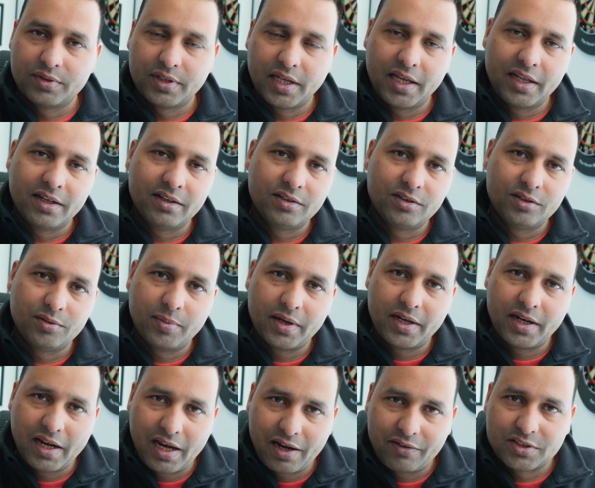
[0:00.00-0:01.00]
then you may
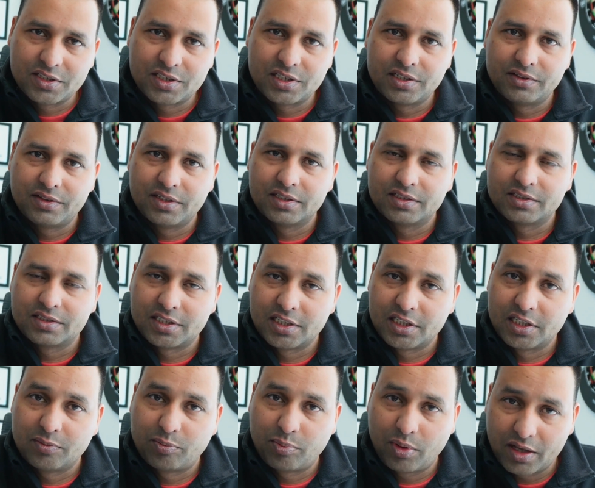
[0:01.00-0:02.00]
have achieved a
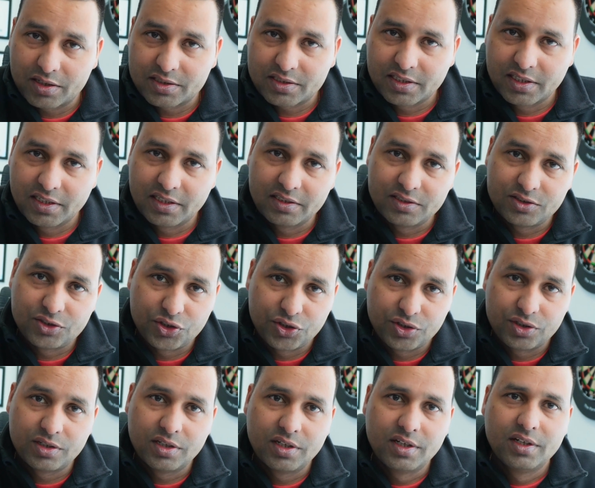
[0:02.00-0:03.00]
CE Plus in
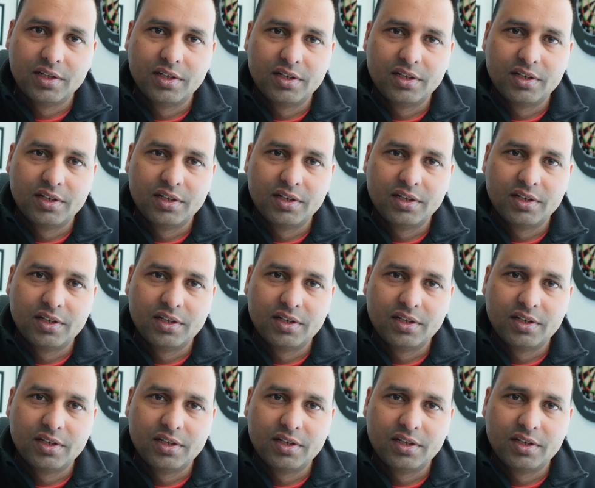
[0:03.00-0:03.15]
June.